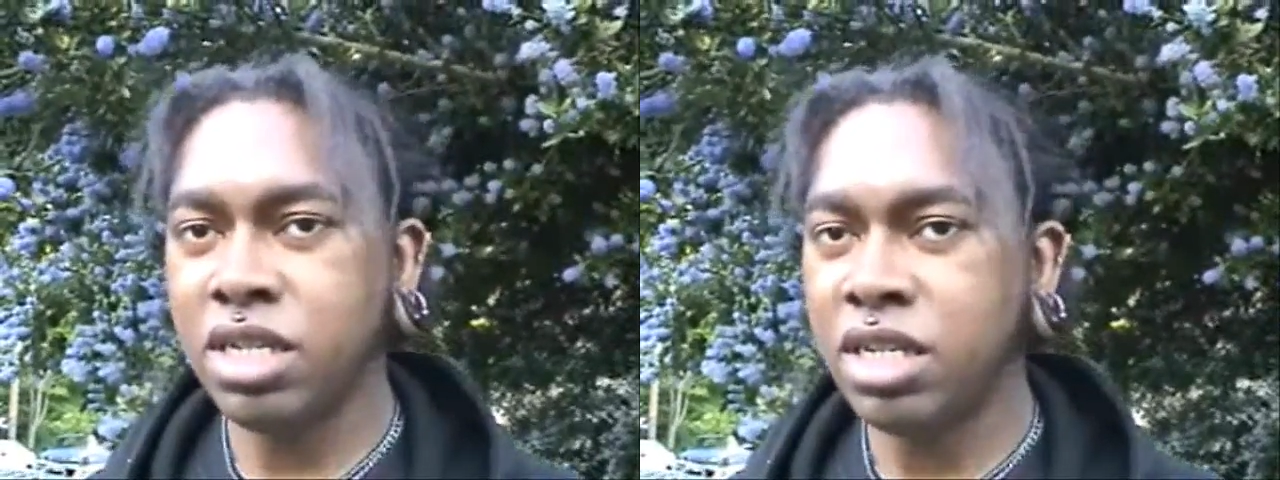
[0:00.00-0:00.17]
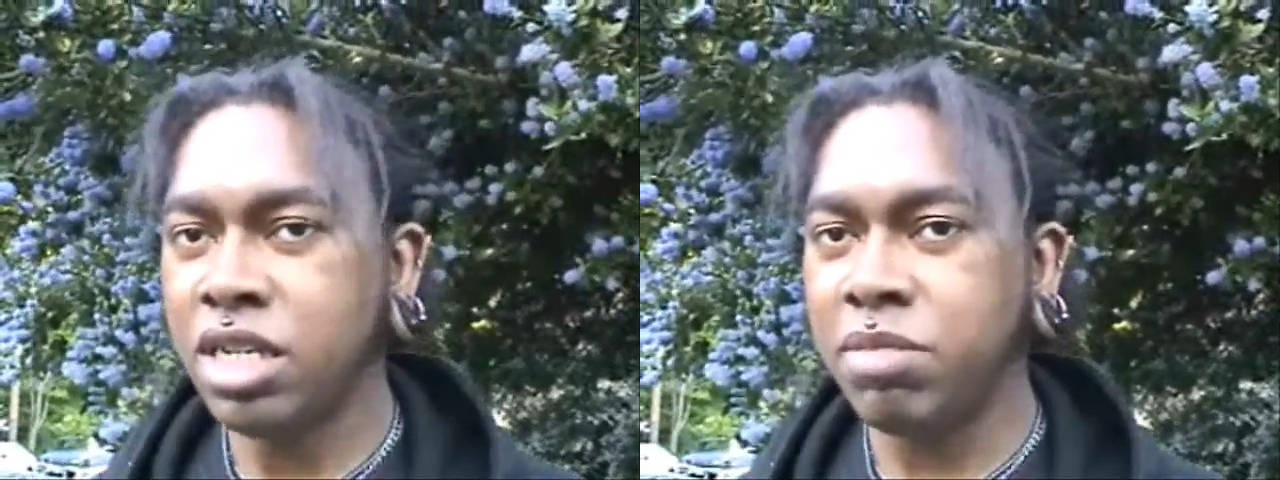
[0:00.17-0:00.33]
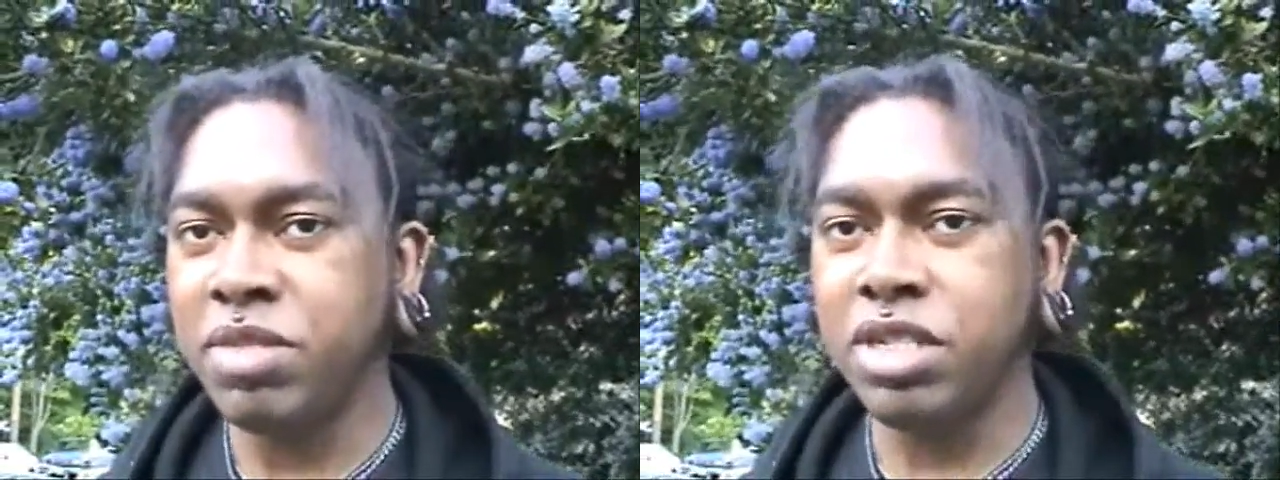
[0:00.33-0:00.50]

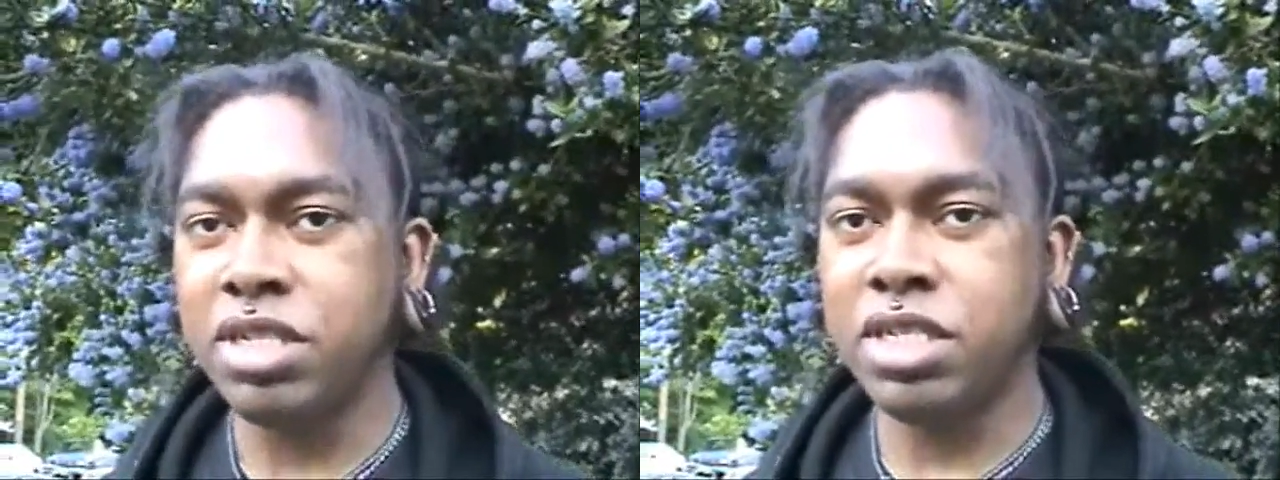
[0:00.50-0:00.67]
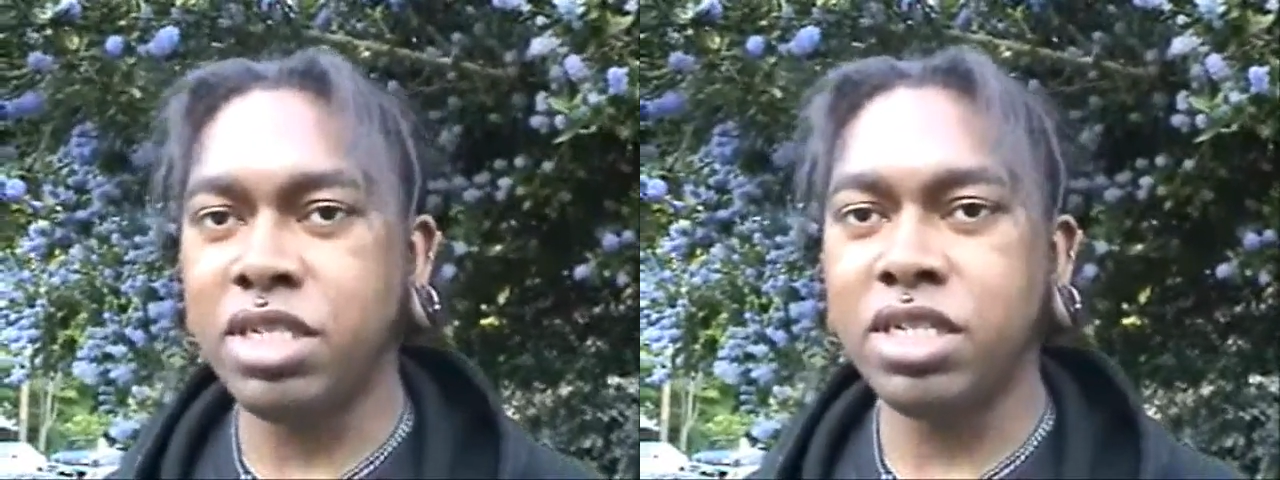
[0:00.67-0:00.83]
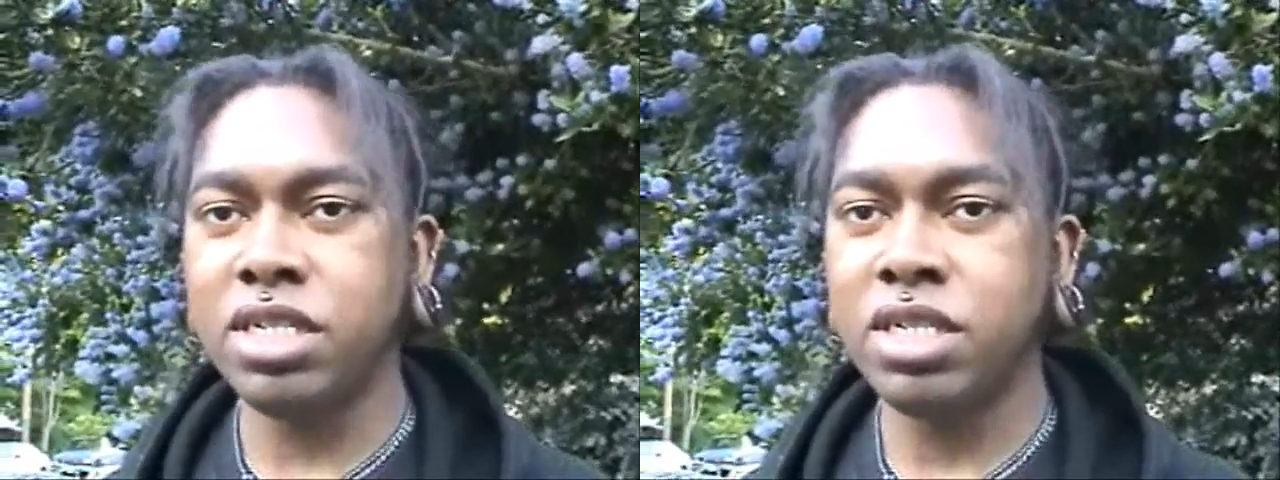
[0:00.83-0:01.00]
I mean, you
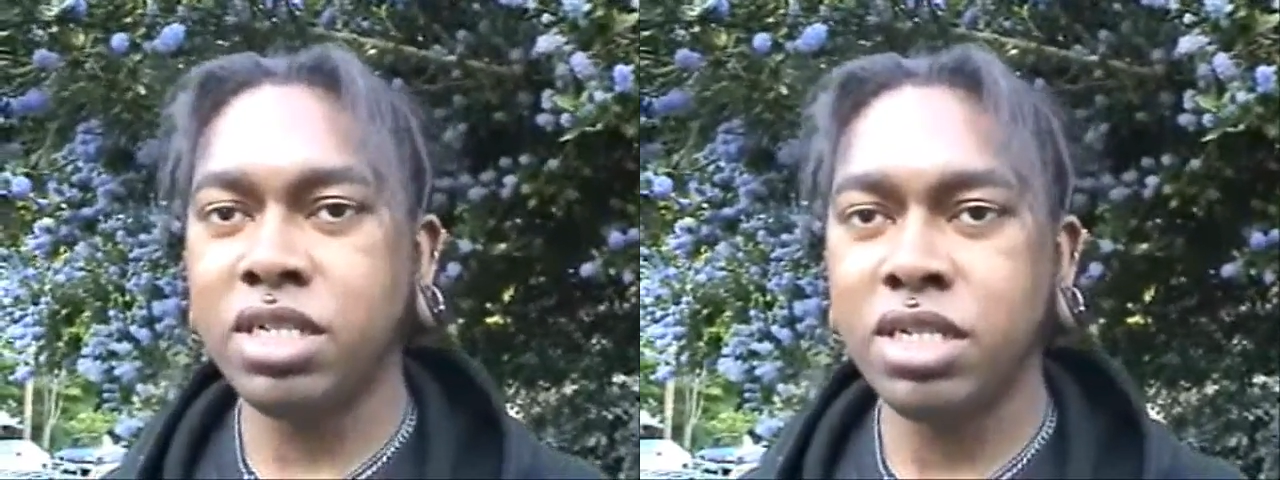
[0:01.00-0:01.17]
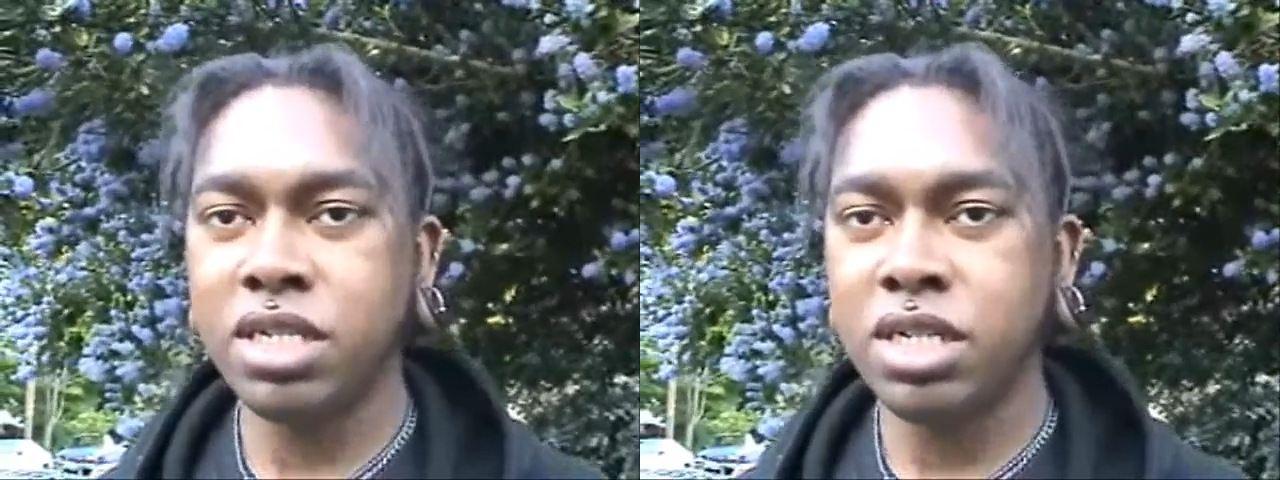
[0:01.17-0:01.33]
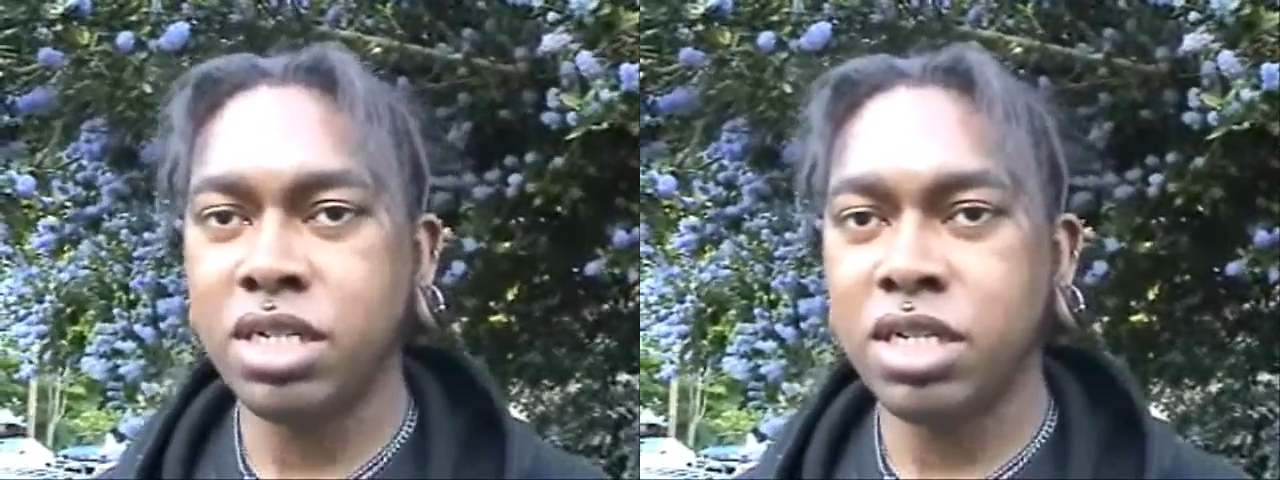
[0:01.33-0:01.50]
see a
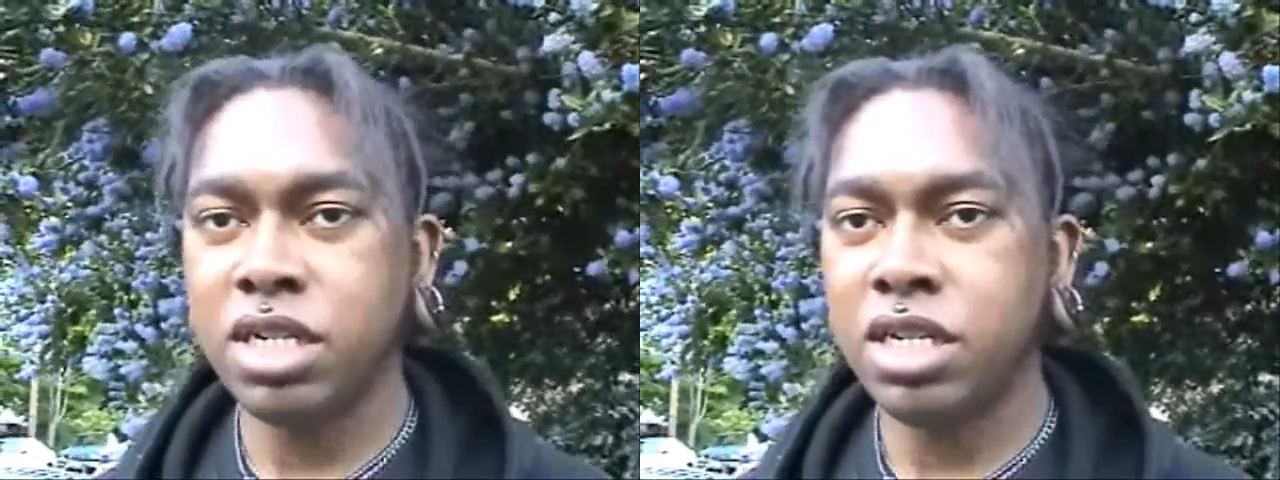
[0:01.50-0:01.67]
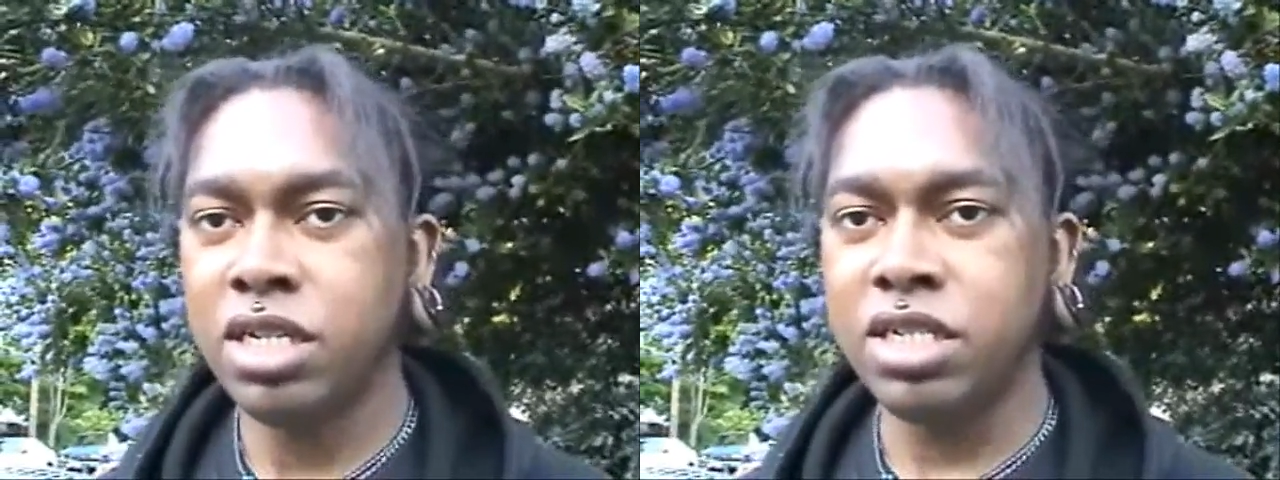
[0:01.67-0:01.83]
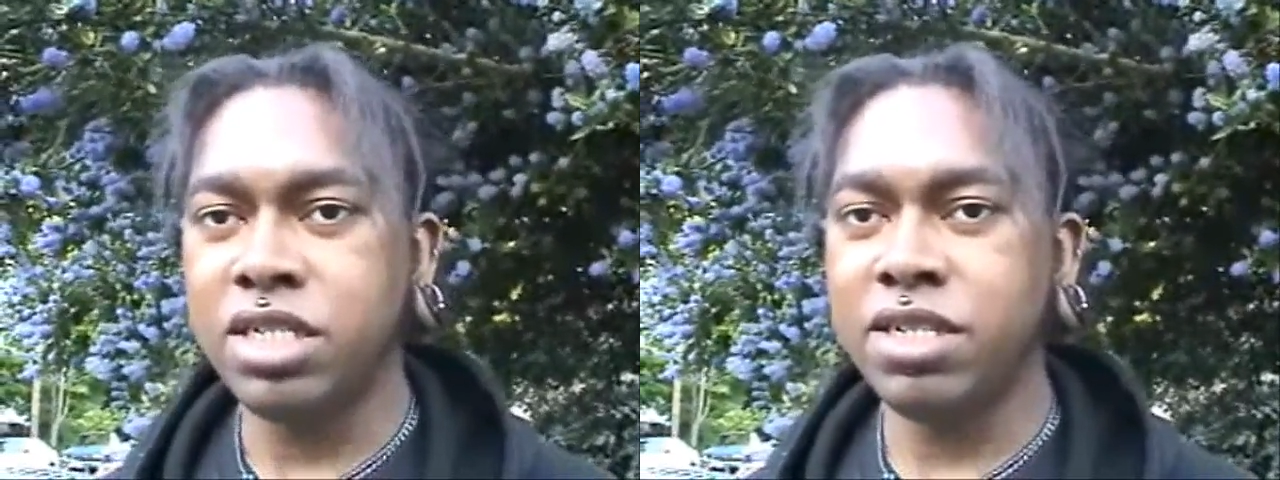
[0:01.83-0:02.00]

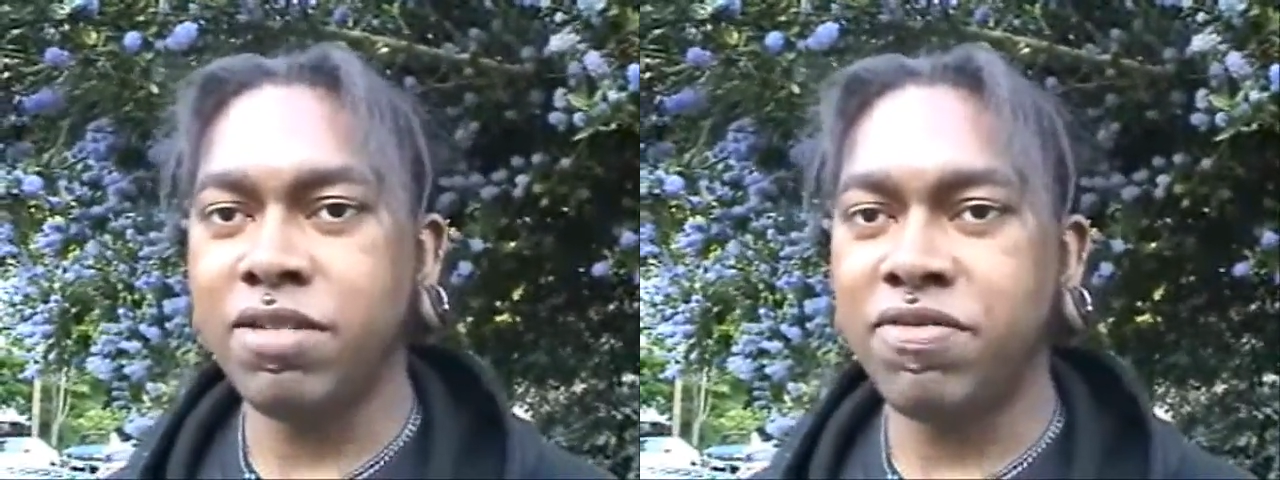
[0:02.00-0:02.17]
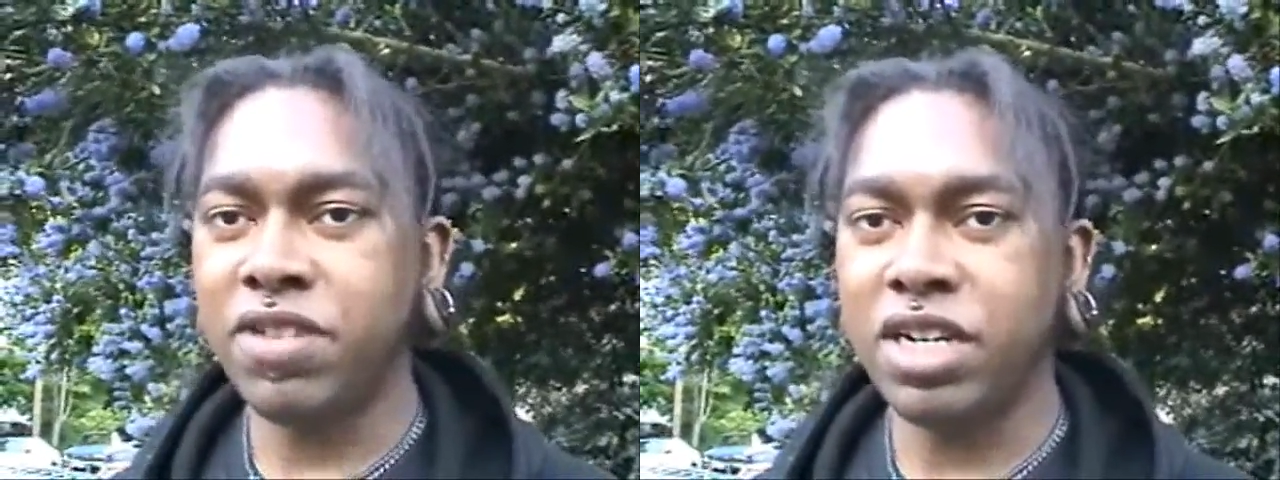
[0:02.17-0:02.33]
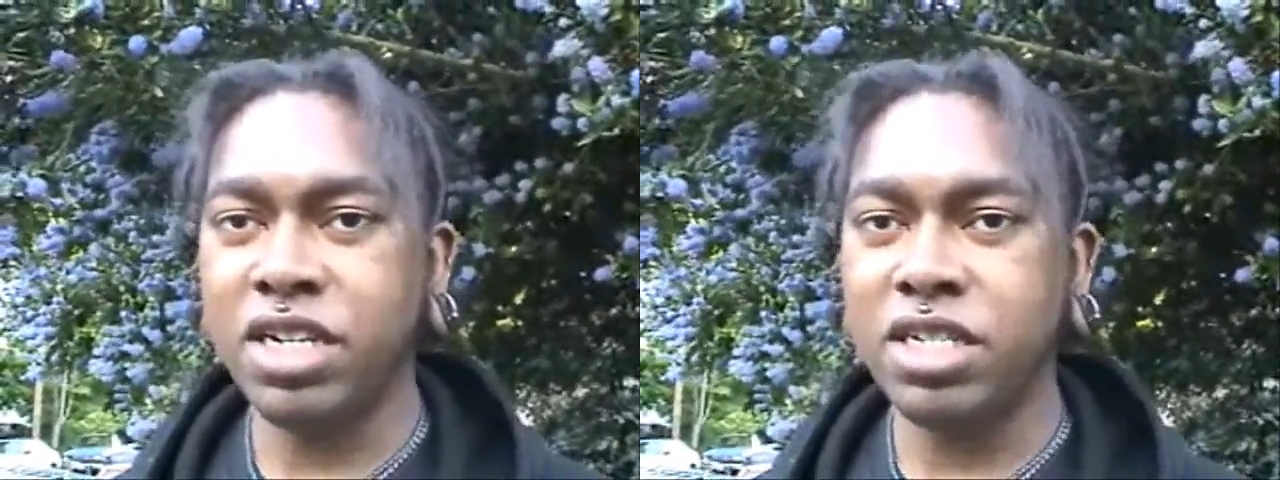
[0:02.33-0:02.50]

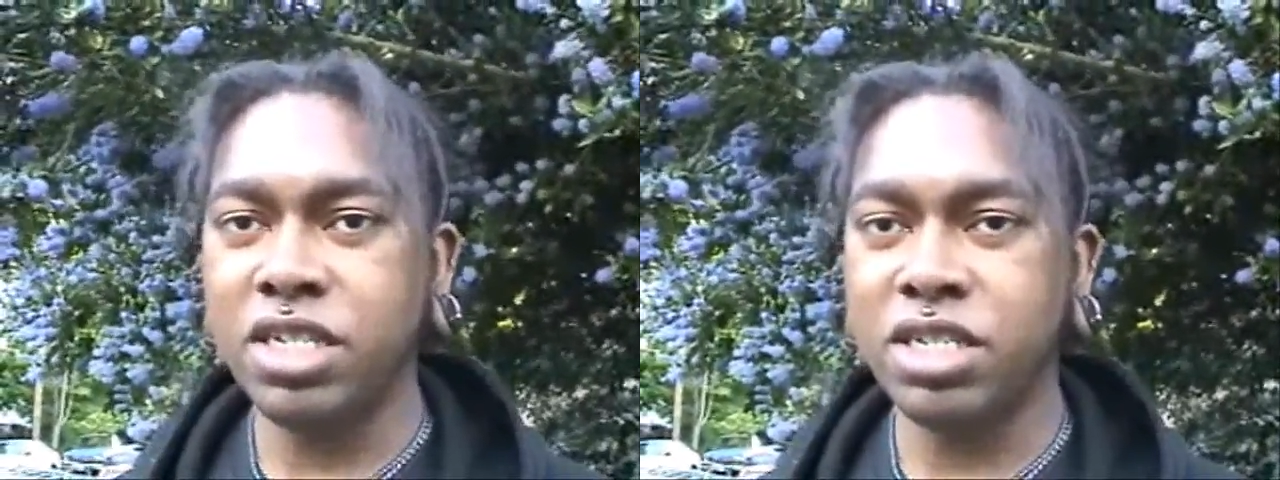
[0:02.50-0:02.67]
fight.